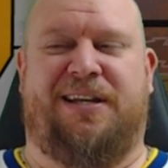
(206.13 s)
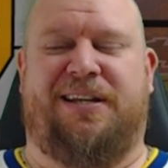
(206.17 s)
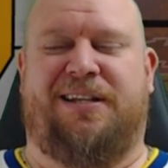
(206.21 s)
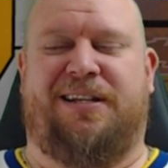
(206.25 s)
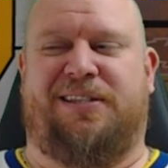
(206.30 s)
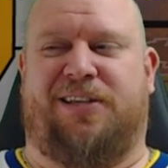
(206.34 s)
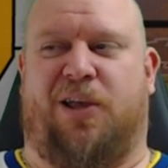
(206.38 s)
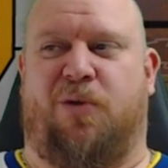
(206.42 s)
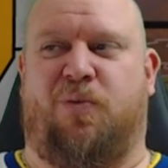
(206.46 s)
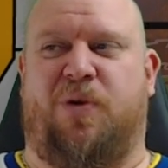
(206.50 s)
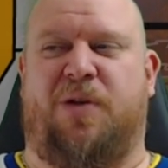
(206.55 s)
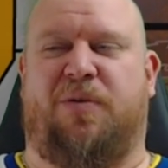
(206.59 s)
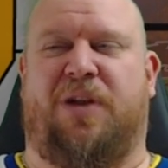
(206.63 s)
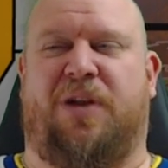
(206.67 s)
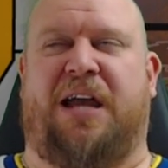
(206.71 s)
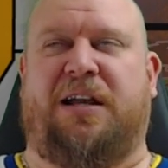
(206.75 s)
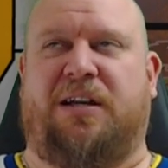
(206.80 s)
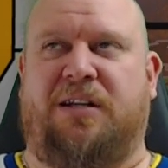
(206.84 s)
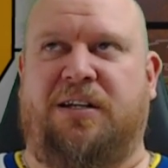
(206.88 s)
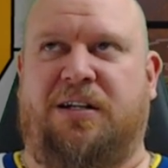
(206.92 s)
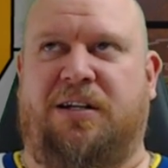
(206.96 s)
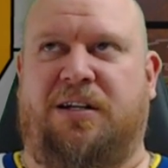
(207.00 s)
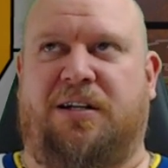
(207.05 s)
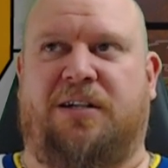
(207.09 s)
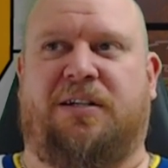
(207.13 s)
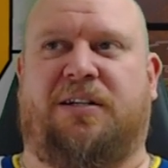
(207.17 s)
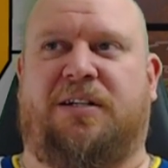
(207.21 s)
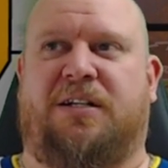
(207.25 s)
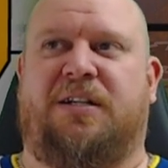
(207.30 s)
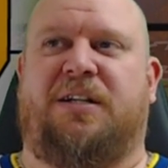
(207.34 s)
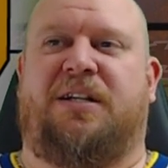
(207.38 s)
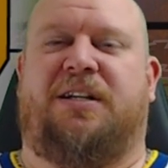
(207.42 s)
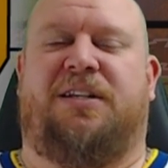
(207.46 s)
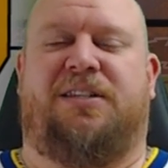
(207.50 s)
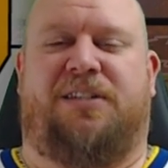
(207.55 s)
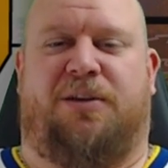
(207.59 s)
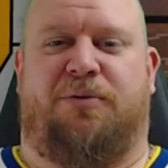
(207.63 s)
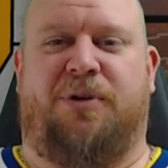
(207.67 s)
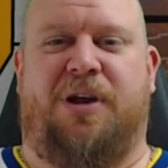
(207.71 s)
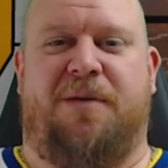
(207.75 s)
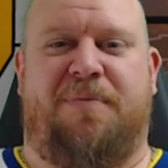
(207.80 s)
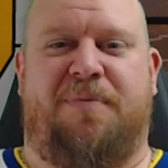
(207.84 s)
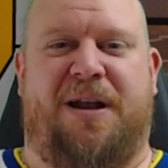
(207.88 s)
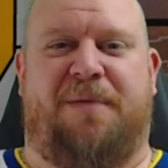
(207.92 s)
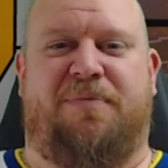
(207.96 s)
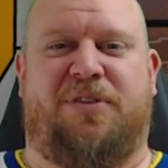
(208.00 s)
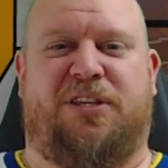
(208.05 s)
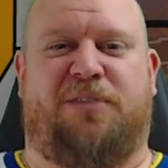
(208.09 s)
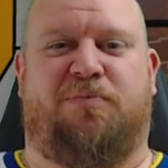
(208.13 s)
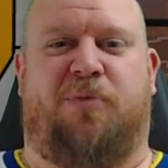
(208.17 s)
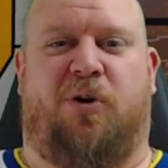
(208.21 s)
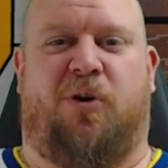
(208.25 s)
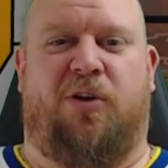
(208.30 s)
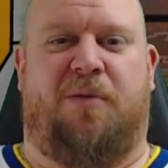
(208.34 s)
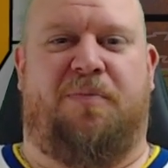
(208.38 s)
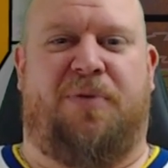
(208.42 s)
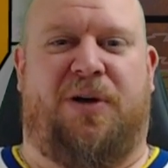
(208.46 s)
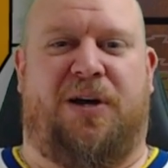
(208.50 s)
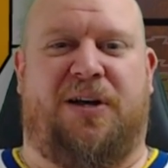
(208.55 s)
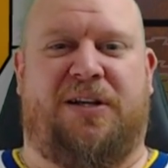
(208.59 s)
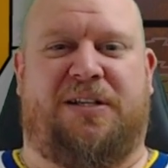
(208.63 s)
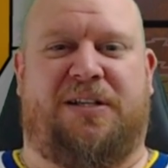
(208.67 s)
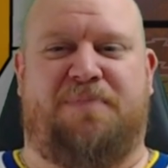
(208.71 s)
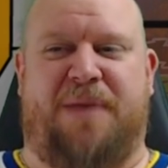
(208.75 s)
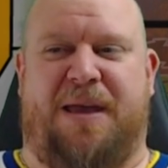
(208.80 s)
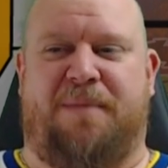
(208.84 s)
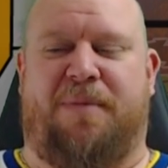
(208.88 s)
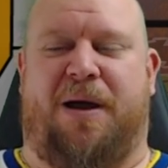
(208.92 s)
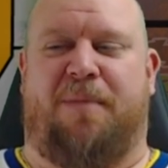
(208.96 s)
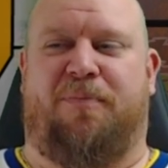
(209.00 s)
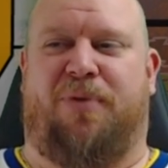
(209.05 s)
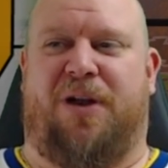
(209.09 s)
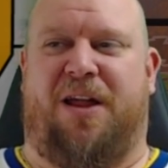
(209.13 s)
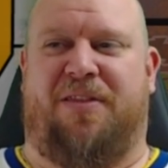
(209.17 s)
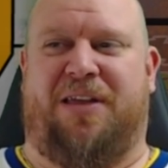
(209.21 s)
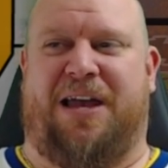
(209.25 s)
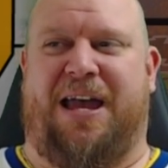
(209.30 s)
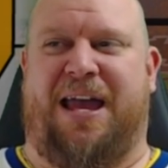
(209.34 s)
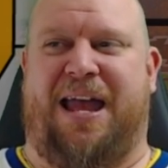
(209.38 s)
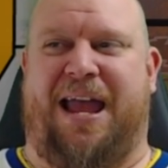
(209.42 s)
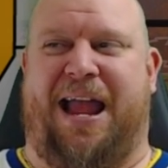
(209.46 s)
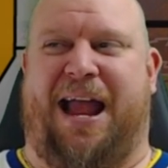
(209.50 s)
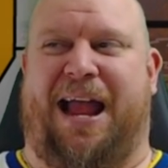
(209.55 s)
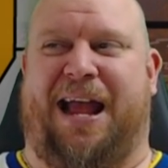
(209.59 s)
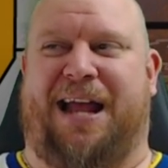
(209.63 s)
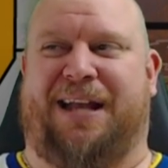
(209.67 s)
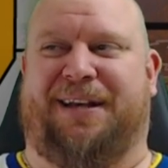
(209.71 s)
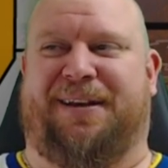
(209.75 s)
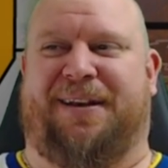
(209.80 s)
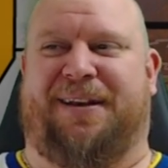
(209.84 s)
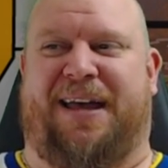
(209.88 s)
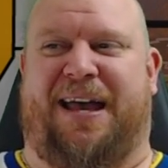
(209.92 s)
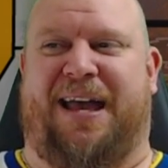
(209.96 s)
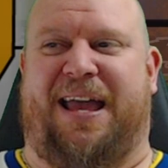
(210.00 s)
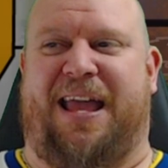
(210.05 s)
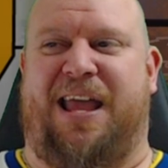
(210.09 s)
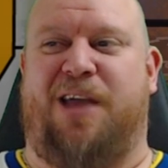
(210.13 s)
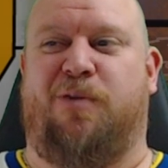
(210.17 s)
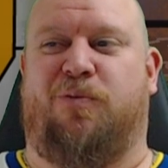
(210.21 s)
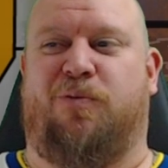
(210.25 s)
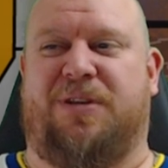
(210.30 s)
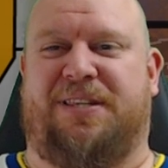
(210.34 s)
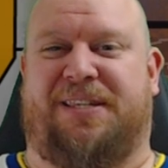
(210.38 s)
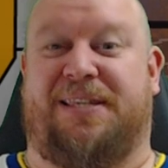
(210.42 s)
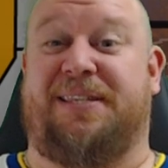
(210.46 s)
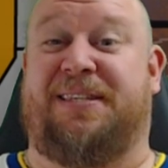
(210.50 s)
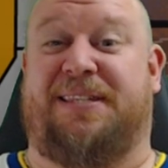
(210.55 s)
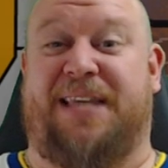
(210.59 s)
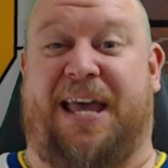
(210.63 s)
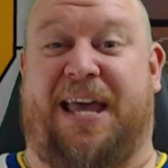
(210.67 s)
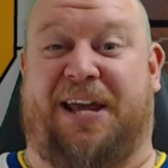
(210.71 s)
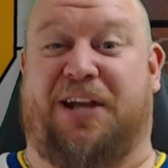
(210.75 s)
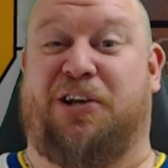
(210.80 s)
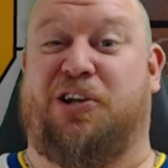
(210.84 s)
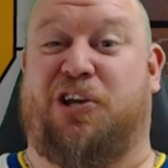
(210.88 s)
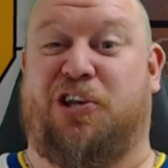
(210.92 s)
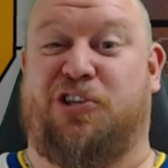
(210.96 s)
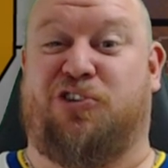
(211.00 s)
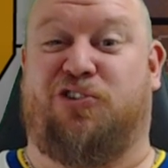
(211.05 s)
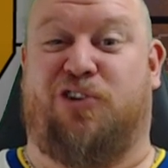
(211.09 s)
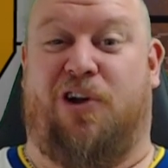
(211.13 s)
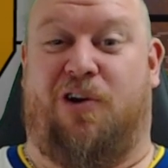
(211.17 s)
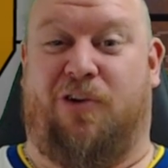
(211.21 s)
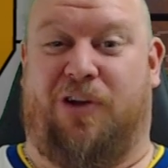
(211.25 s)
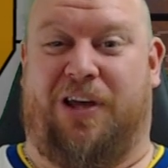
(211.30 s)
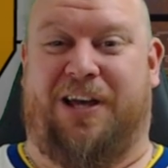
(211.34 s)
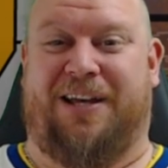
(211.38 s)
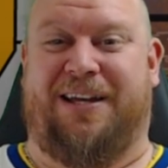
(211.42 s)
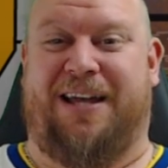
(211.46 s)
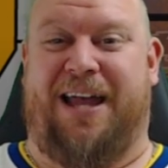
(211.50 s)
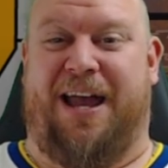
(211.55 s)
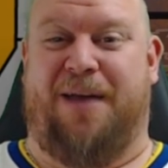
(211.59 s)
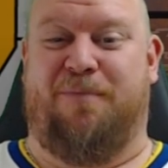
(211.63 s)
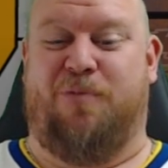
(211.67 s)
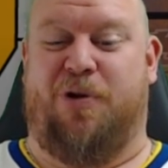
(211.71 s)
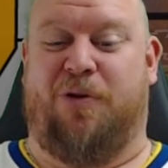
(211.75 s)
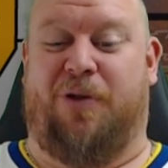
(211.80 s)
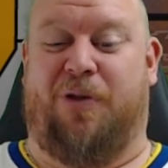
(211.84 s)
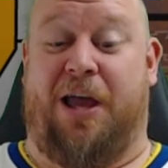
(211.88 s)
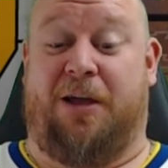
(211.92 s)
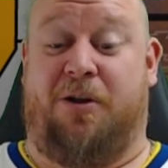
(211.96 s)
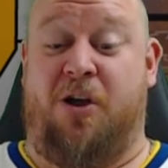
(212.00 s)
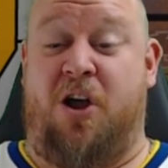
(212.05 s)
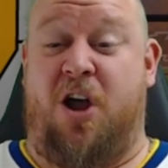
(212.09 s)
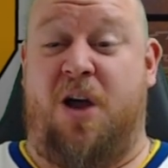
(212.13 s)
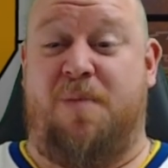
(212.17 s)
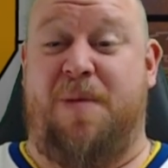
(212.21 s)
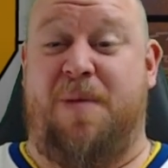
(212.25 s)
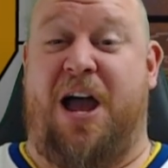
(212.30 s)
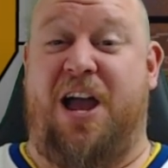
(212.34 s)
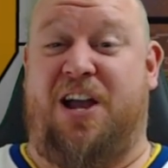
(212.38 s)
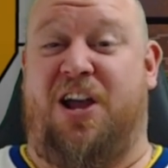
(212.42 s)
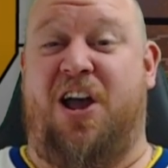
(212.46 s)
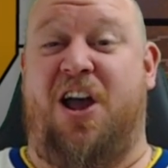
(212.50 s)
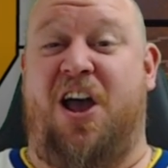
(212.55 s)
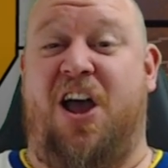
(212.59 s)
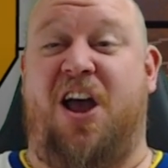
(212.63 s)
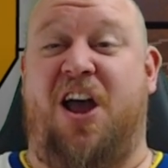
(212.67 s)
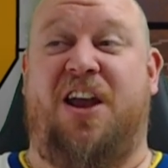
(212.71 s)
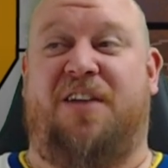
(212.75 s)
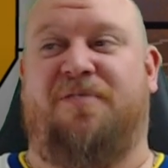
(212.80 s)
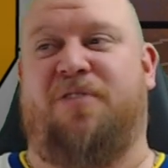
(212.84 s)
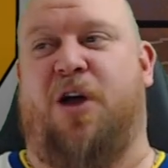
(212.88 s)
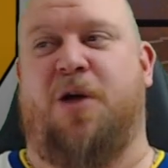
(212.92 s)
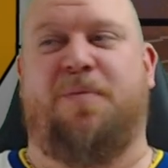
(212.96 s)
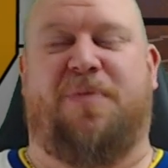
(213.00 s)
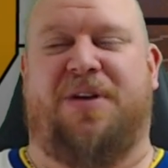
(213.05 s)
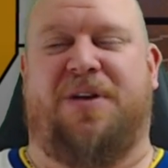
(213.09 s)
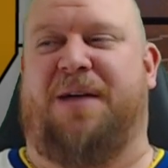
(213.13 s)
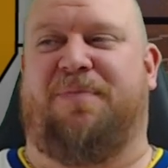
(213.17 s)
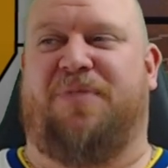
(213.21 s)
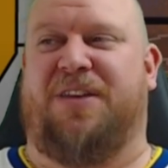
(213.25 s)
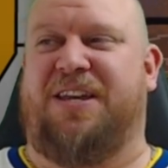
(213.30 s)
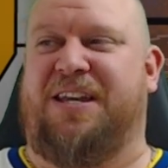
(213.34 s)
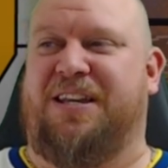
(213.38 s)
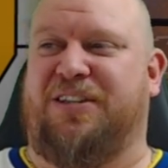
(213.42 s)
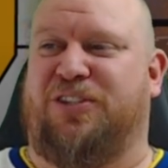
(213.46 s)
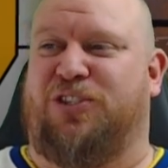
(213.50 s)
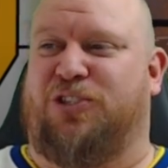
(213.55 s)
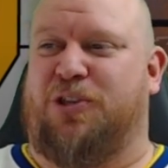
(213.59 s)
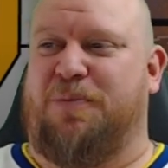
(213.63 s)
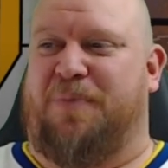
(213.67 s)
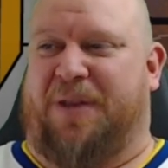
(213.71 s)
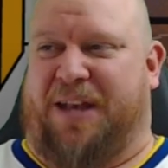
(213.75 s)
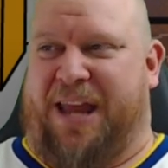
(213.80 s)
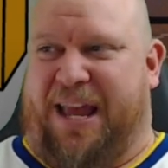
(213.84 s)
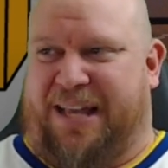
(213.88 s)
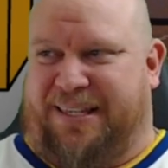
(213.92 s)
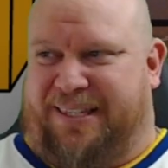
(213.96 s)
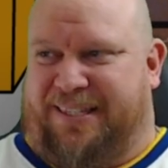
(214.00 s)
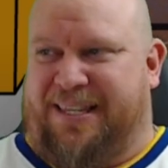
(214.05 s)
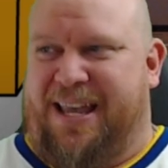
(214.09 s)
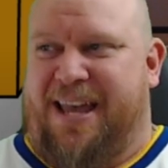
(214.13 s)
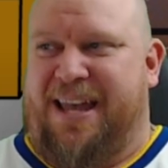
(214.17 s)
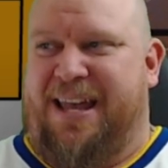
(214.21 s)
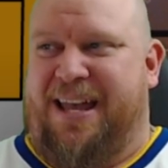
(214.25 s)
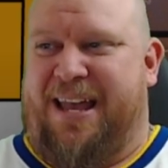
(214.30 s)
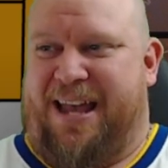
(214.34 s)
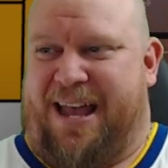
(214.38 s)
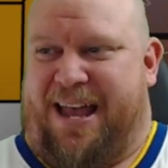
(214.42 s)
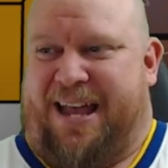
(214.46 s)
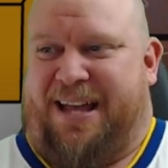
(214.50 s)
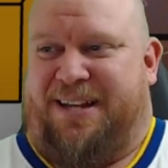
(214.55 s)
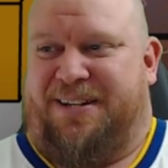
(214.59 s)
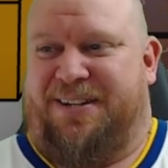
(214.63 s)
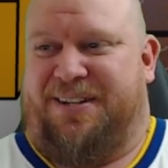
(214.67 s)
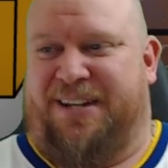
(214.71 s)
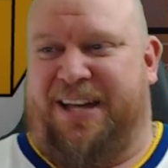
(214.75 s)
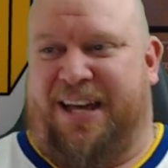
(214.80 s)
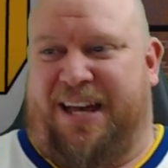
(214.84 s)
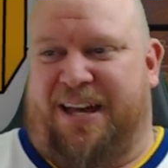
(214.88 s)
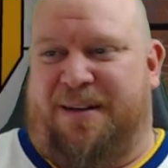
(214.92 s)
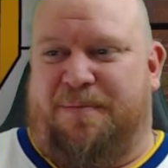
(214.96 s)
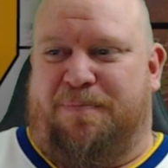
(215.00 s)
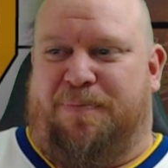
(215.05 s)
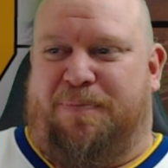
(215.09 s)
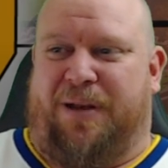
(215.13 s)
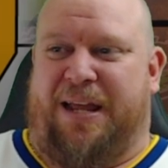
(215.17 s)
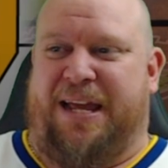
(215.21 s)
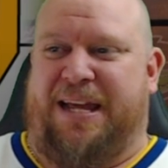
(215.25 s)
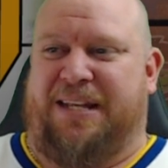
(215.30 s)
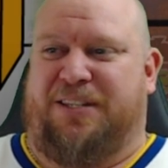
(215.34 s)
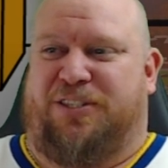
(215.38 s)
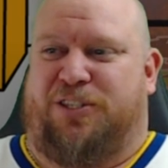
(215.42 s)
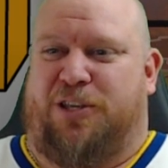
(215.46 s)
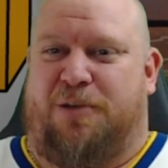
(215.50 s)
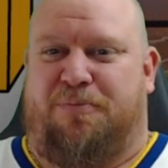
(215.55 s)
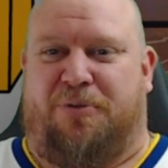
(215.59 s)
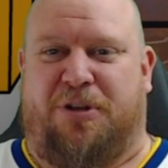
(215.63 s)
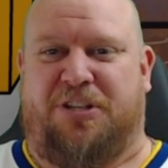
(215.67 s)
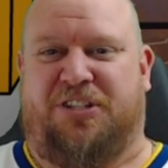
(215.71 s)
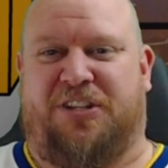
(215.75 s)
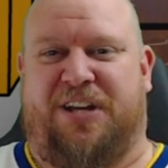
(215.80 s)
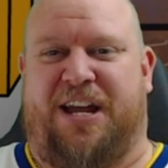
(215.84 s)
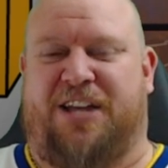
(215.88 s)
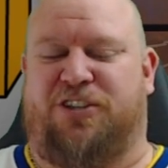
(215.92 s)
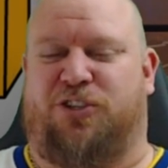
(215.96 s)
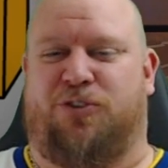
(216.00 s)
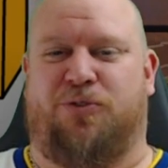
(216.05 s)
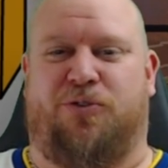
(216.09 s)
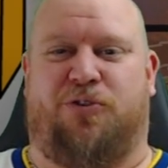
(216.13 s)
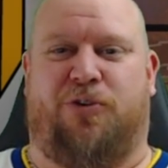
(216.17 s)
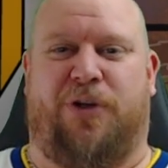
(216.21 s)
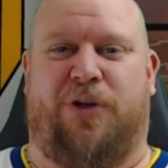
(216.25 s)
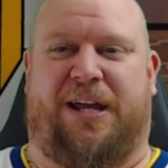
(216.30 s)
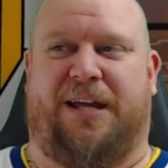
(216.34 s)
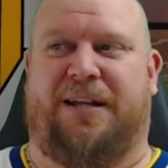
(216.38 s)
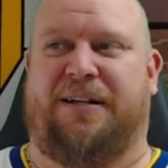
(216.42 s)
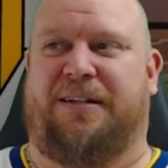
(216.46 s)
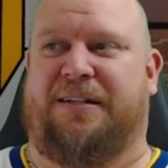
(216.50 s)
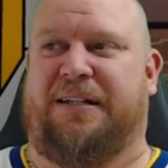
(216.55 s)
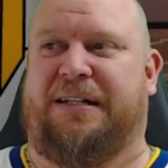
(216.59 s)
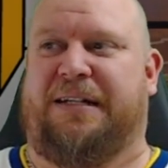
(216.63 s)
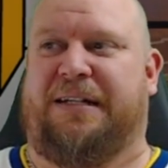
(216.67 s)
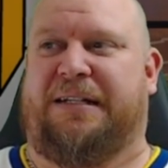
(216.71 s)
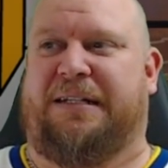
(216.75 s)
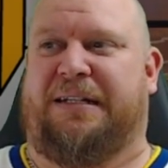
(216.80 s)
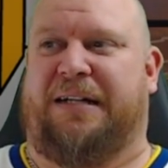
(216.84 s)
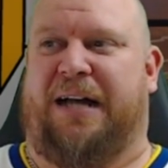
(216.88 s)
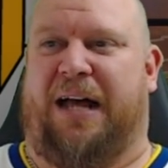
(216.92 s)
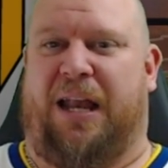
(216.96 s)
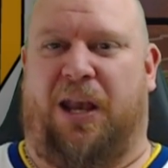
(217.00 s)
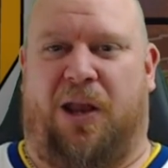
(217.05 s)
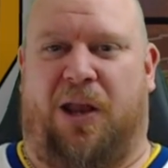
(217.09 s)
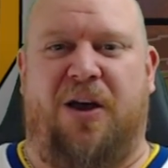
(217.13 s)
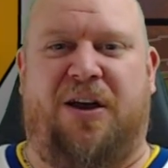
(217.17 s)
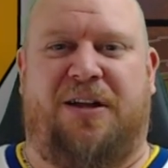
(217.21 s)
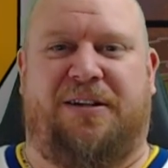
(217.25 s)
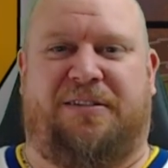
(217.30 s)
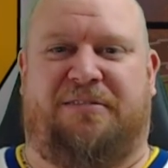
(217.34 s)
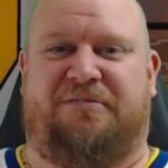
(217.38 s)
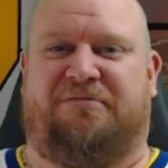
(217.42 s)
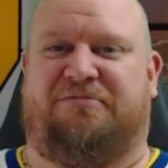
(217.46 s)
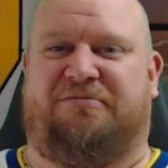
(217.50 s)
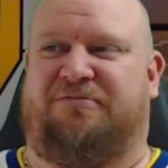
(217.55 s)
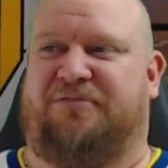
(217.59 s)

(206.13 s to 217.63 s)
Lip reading: So we were like, ugh. So we opened up the smaller box, me and my brother, and it was a second controller. And we were like, oh my God. Opened up the Super NES and played Super International Cricket a lot.